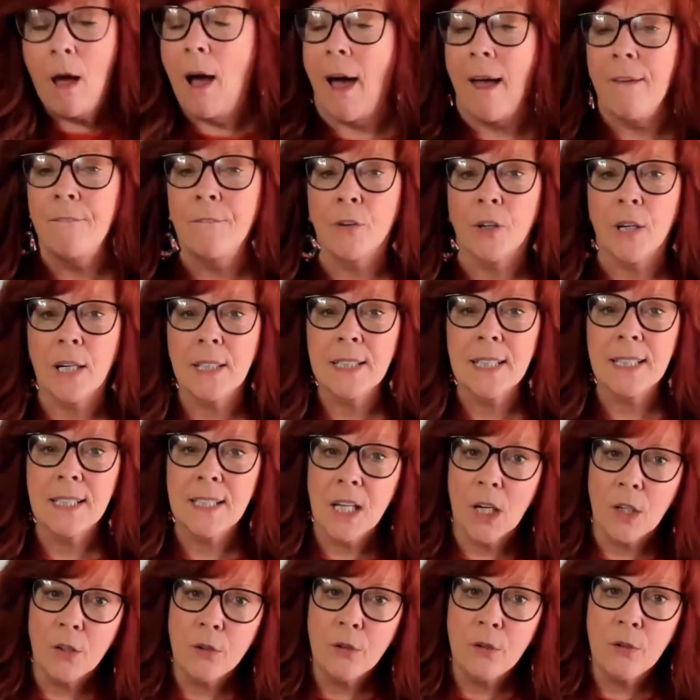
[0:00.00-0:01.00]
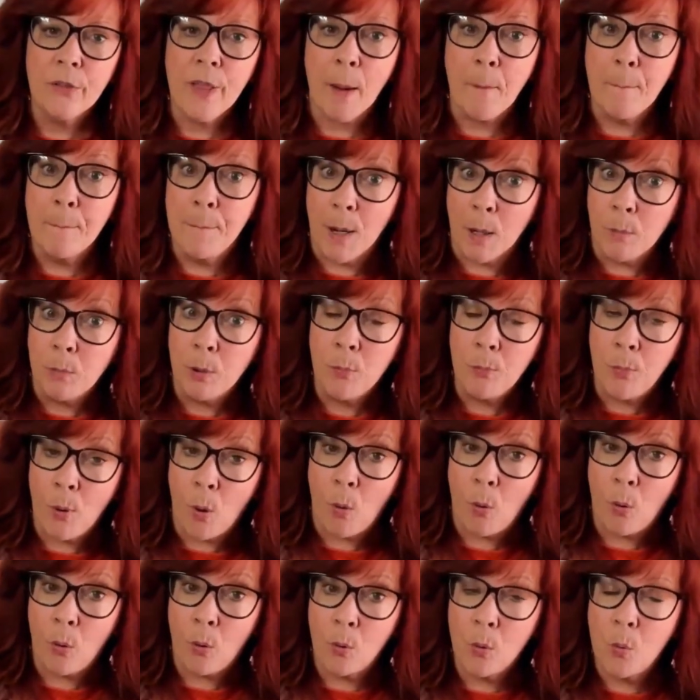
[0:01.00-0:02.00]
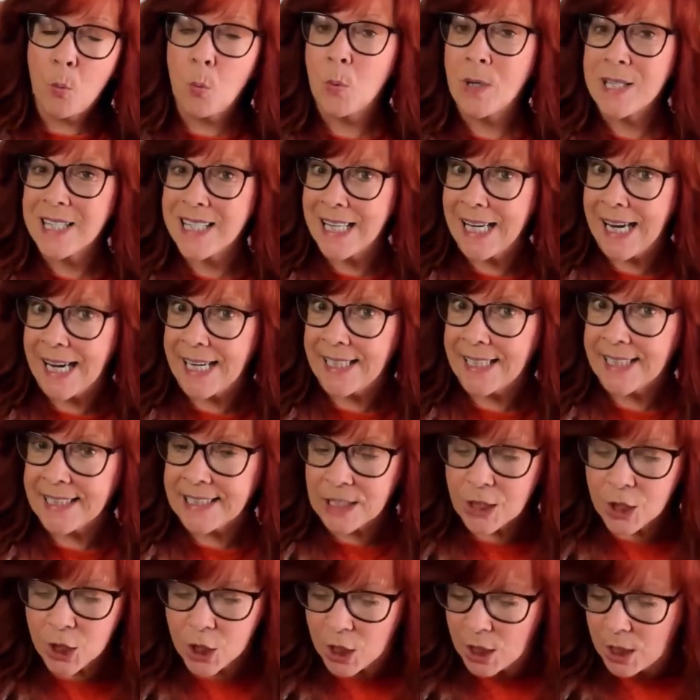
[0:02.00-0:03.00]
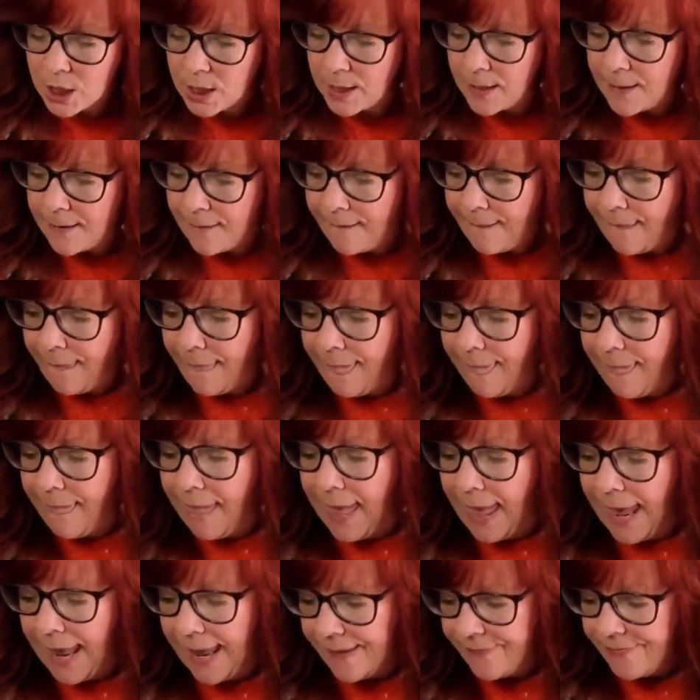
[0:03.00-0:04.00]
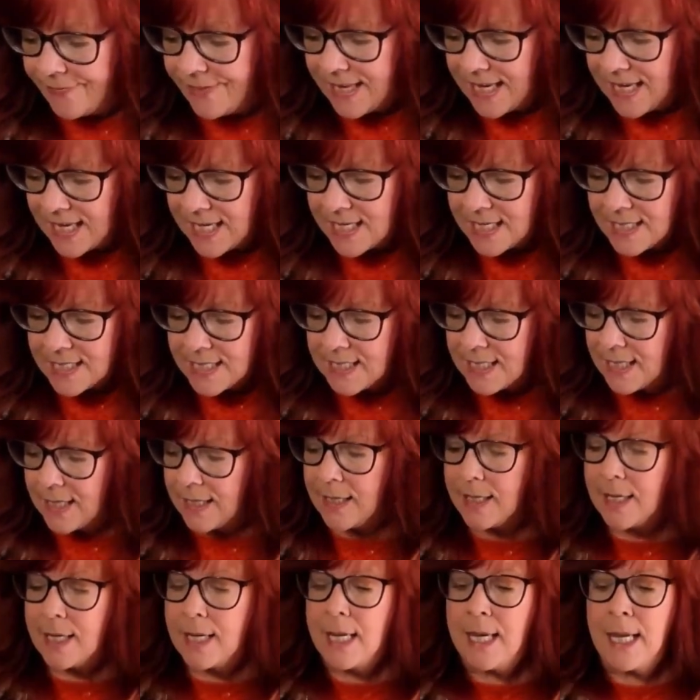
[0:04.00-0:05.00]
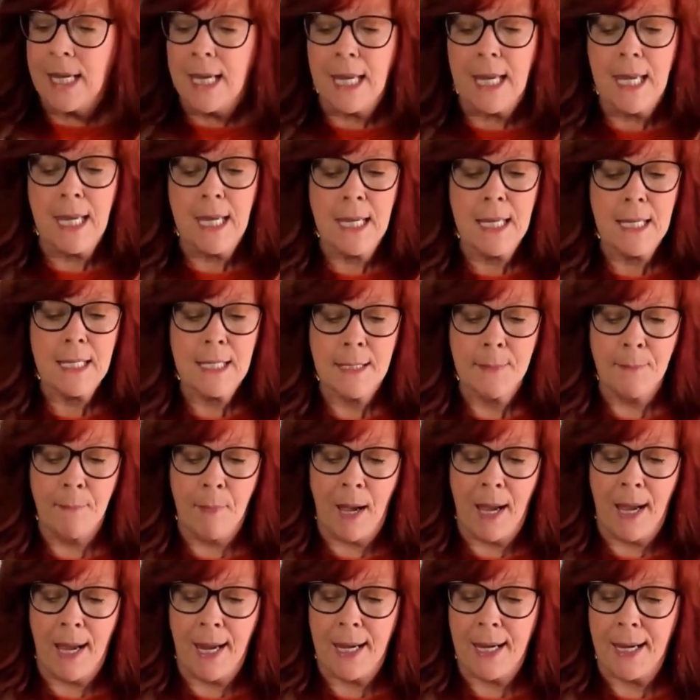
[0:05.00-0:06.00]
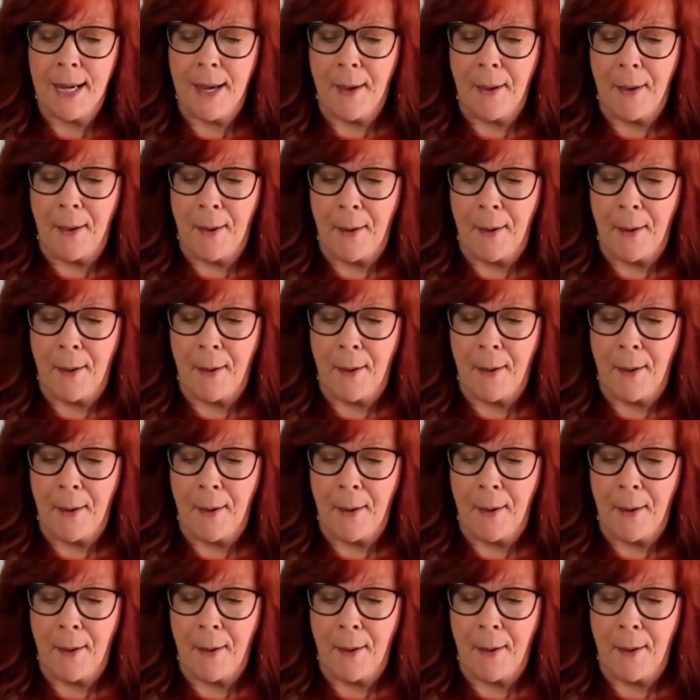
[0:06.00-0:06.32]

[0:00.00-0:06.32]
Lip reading: I forgot to tell you that bubble bowl was an 8-inch. And this is my